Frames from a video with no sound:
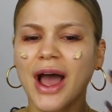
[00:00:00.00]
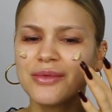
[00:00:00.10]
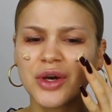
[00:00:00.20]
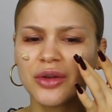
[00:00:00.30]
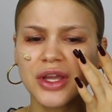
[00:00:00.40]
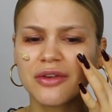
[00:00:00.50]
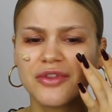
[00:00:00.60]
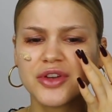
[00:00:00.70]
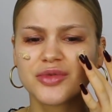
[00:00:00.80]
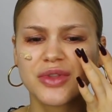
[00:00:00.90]
I'm totally
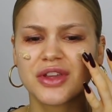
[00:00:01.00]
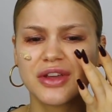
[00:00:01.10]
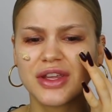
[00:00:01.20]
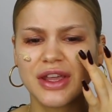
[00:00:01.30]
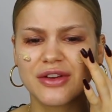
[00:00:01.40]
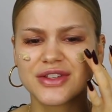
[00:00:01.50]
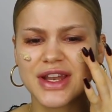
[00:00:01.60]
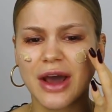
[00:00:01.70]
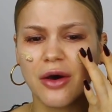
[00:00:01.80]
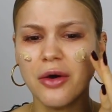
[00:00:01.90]
confused with the years
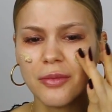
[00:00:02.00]
now